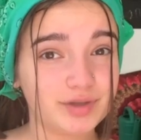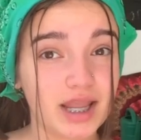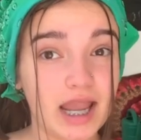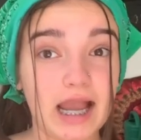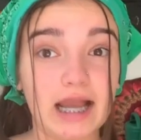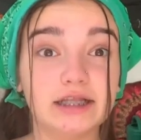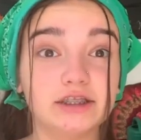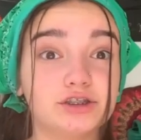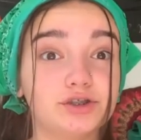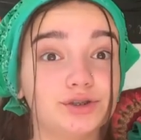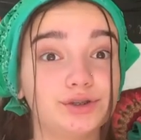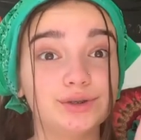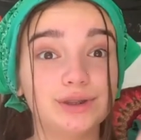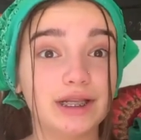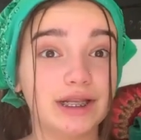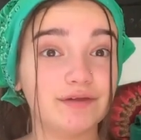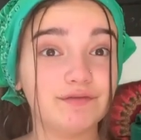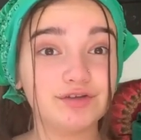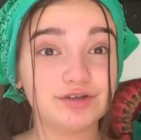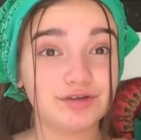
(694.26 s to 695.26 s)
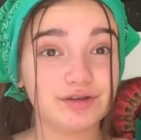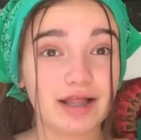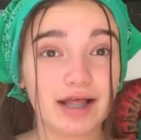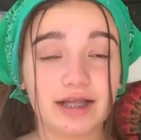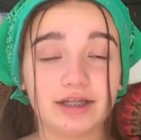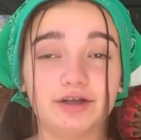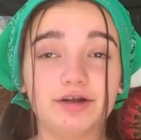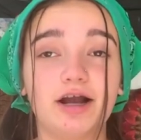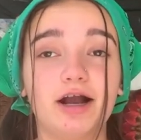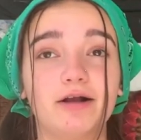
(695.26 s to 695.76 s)
and so you could even do that
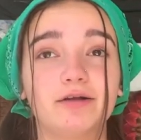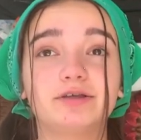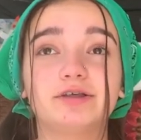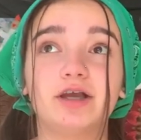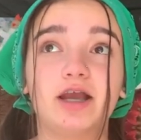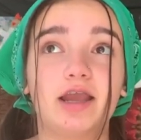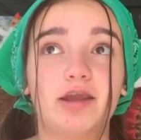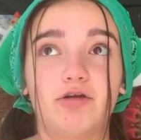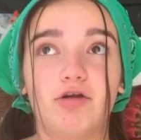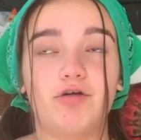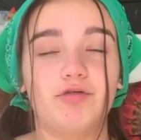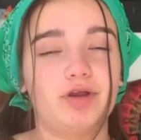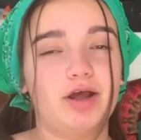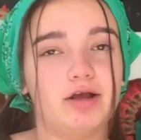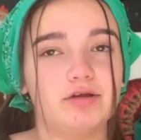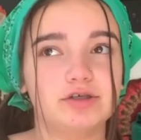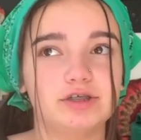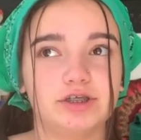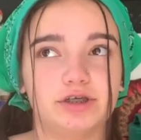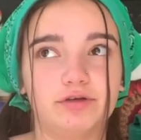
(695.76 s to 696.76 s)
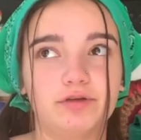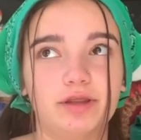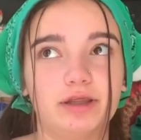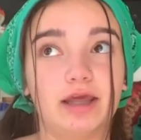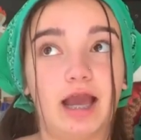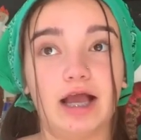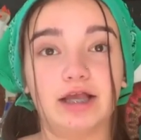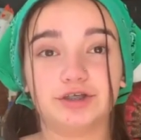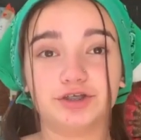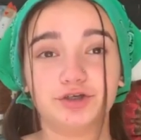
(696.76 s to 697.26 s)
at your house, at your own house too. Like
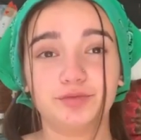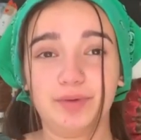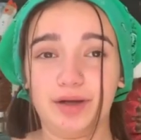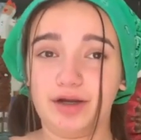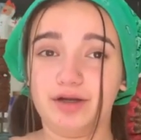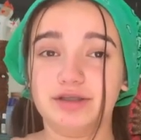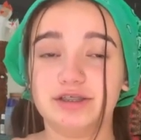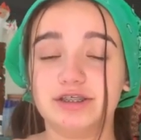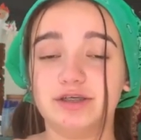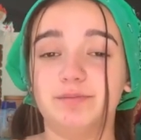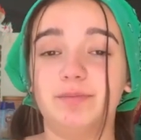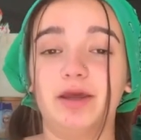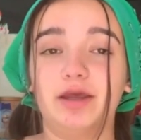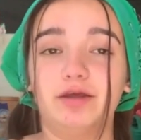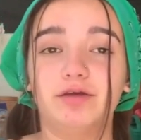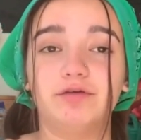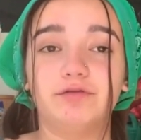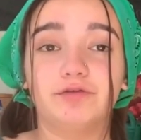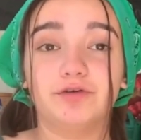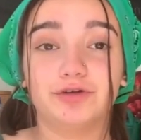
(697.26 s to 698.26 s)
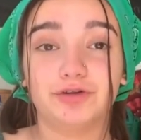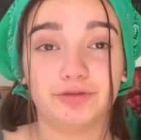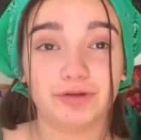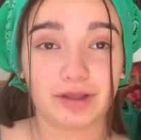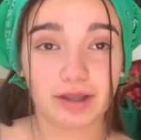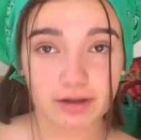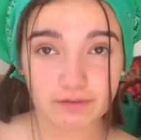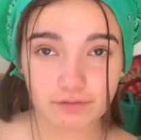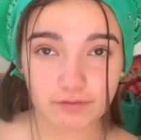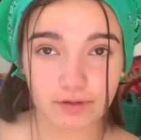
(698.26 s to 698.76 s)
ask your parents to pay you for
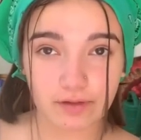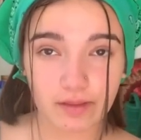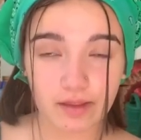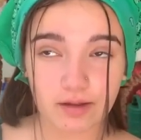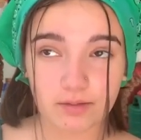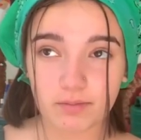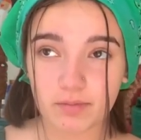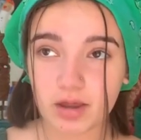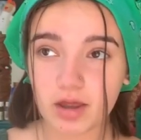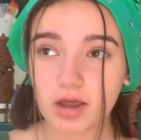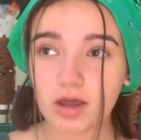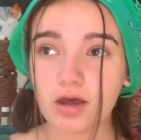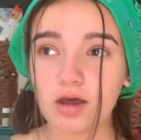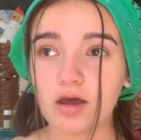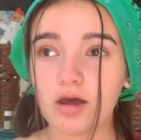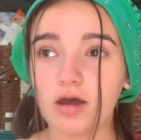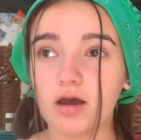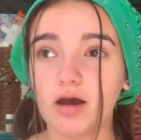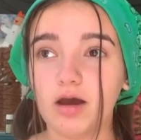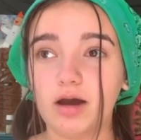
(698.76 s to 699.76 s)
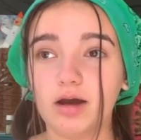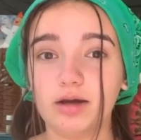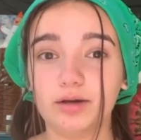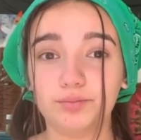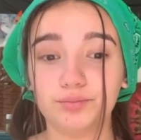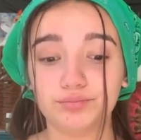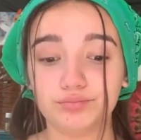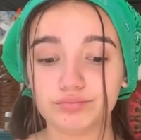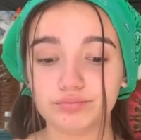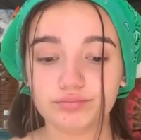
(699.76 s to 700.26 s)
doing it for them.
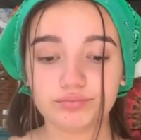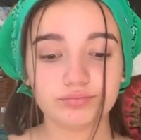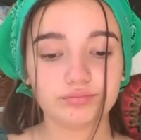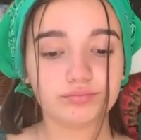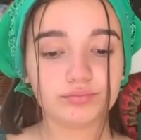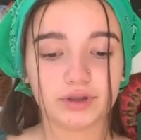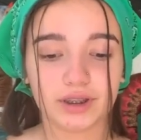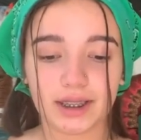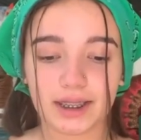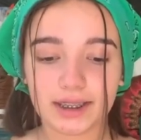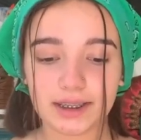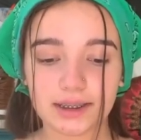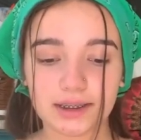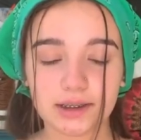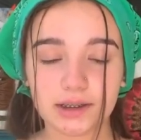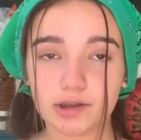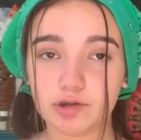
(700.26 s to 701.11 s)
Um, like